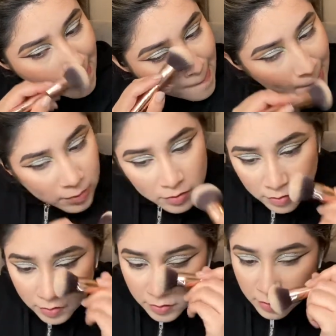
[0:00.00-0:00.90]
right here I'm
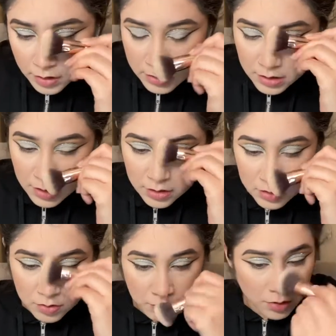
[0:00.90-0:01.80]
just going back
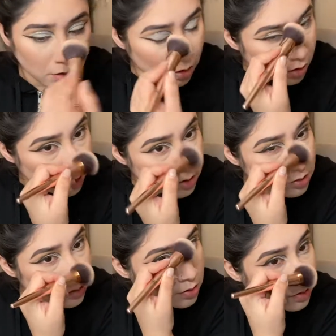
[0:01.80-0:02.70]
on that
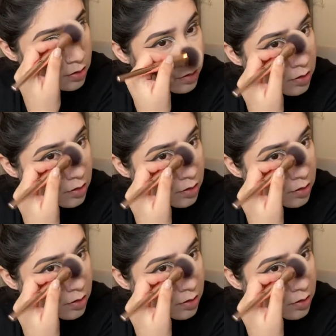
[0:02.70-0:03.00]
nose